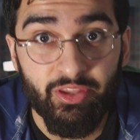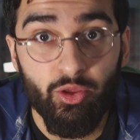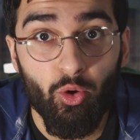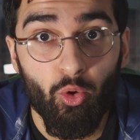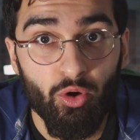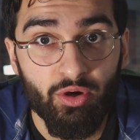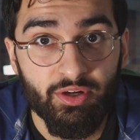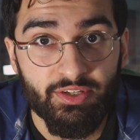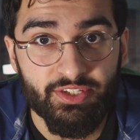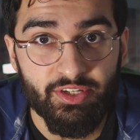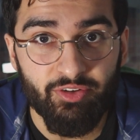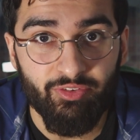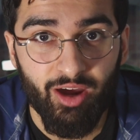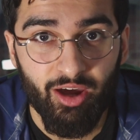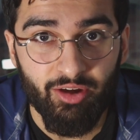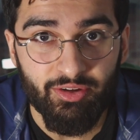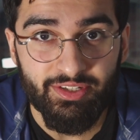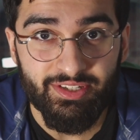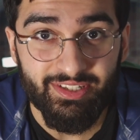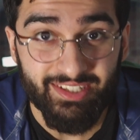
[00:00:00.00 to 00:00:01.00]
the organs
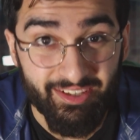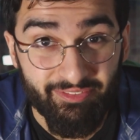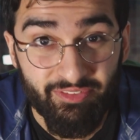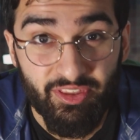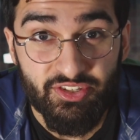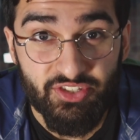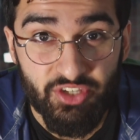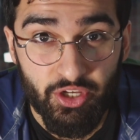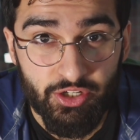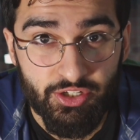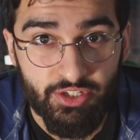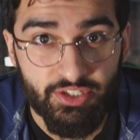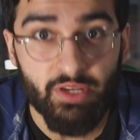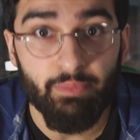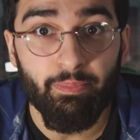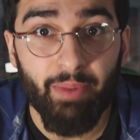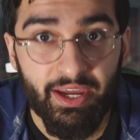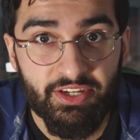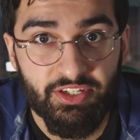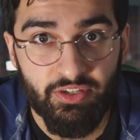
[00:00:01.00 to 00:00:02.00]
around, giving the surgeons a
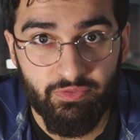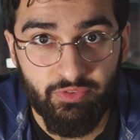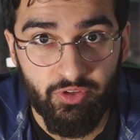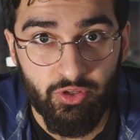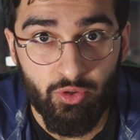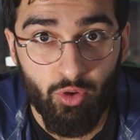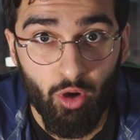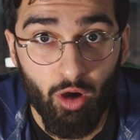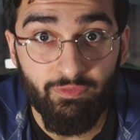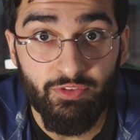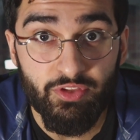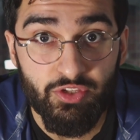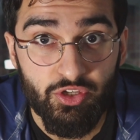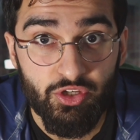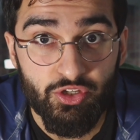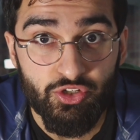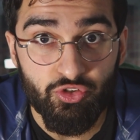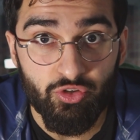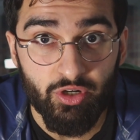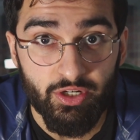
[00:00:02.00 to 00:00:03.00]
better view of the
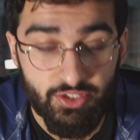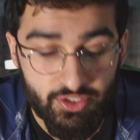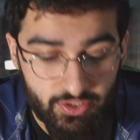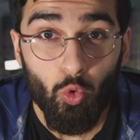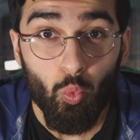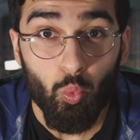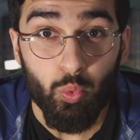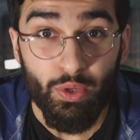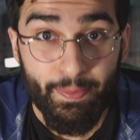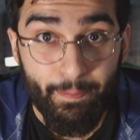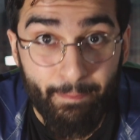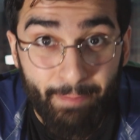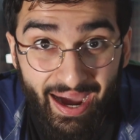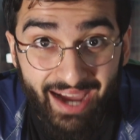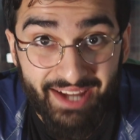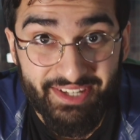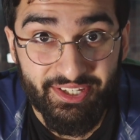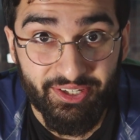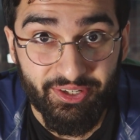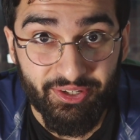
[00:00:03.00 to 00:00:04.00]
uterus, we
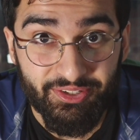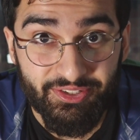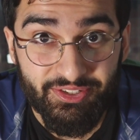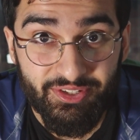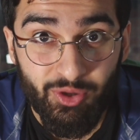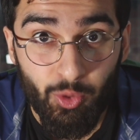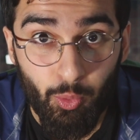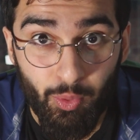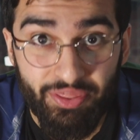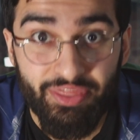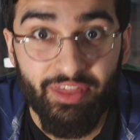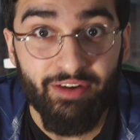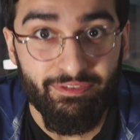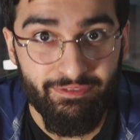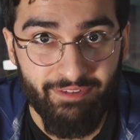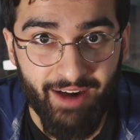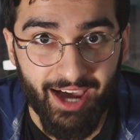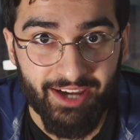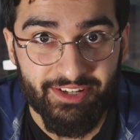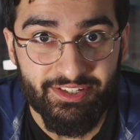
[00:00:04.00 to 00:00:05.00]
battled with the
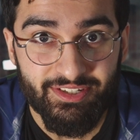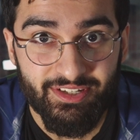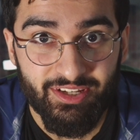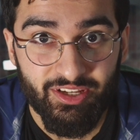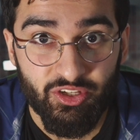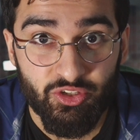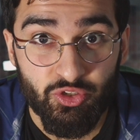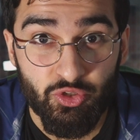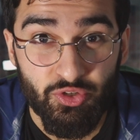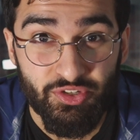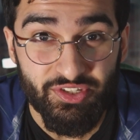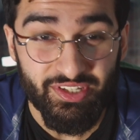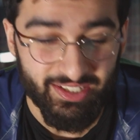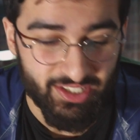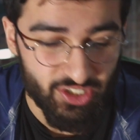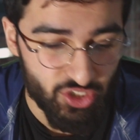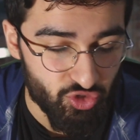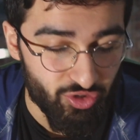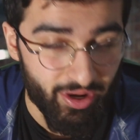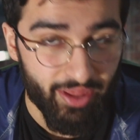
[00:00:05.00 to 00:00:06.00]
fat, using
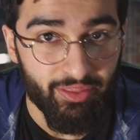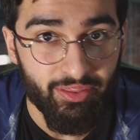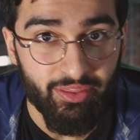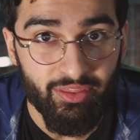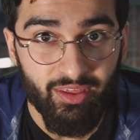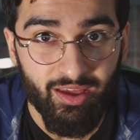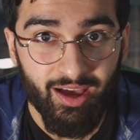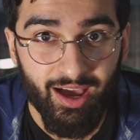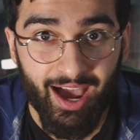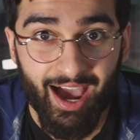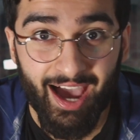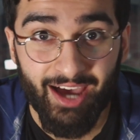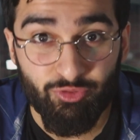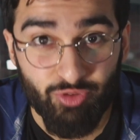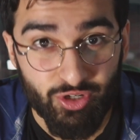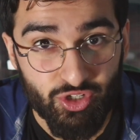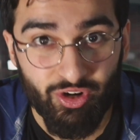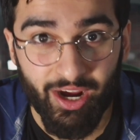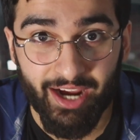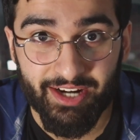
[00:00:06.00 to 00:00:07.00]
strength and
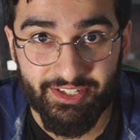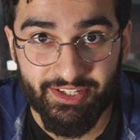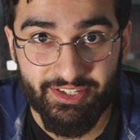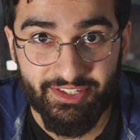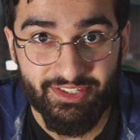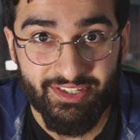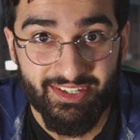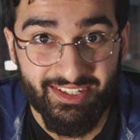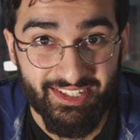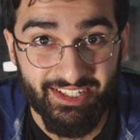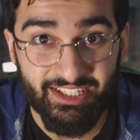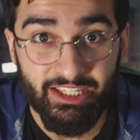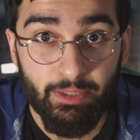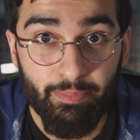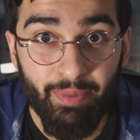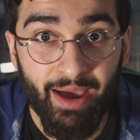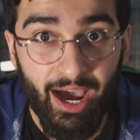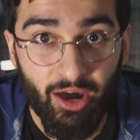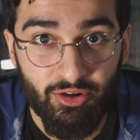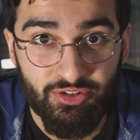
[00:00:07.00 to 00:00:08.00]
retractors to keep
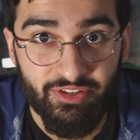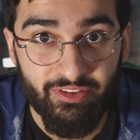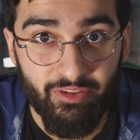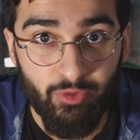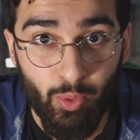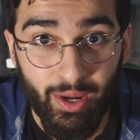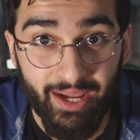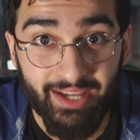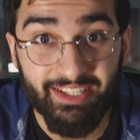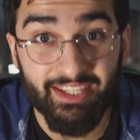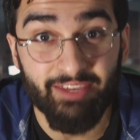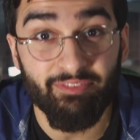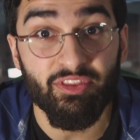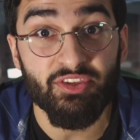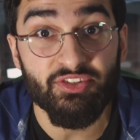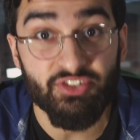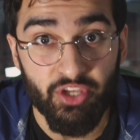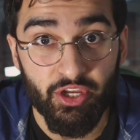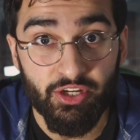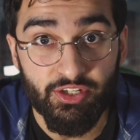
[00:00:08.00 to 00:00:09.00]
it out of the way, giving the
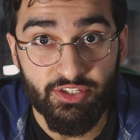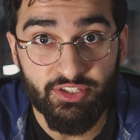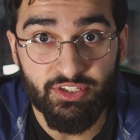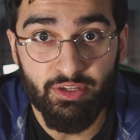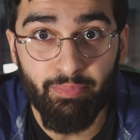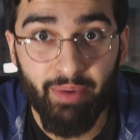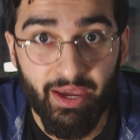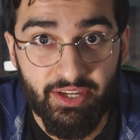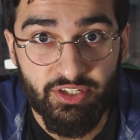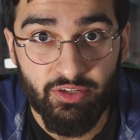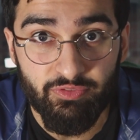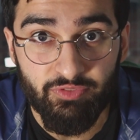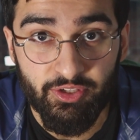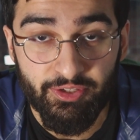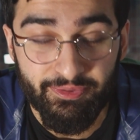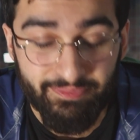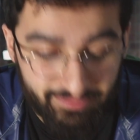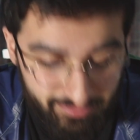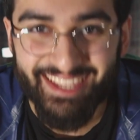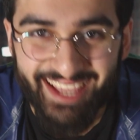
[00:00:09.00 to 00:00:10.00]
surgeons a better
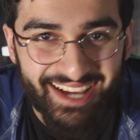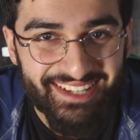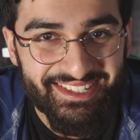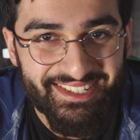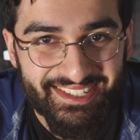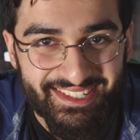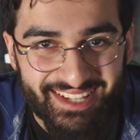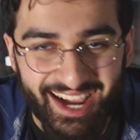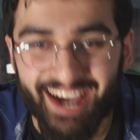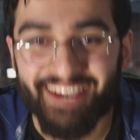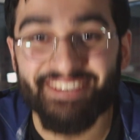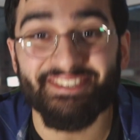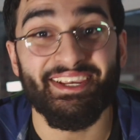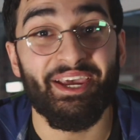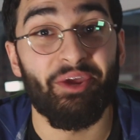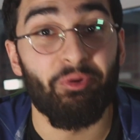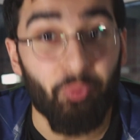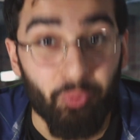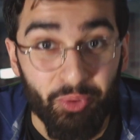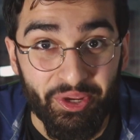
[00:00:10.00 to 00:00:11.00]
view. Yes, I
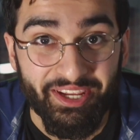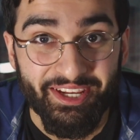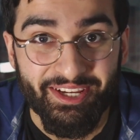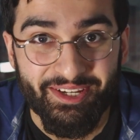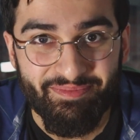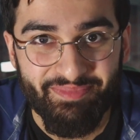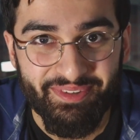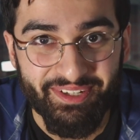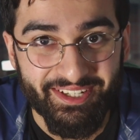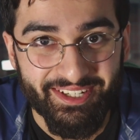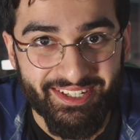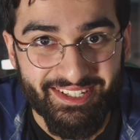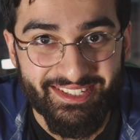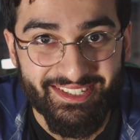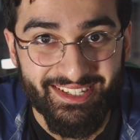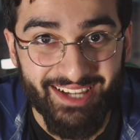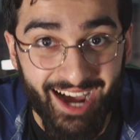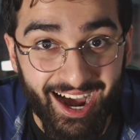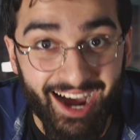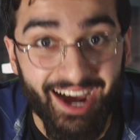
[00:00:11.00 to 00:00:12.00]
said we
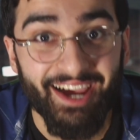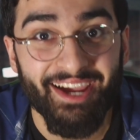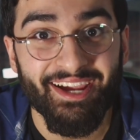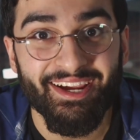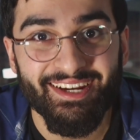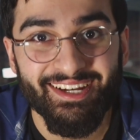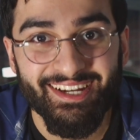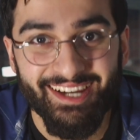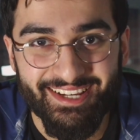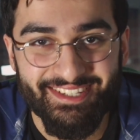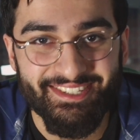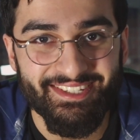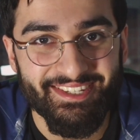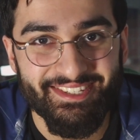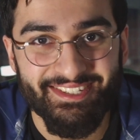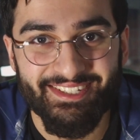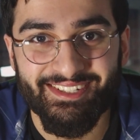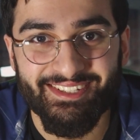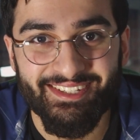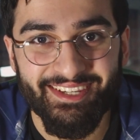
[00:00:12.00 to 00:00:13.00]
because I
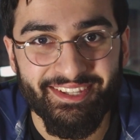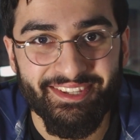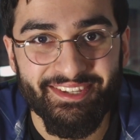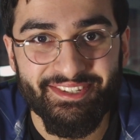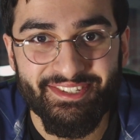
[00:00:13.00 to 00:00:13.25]
assisted in the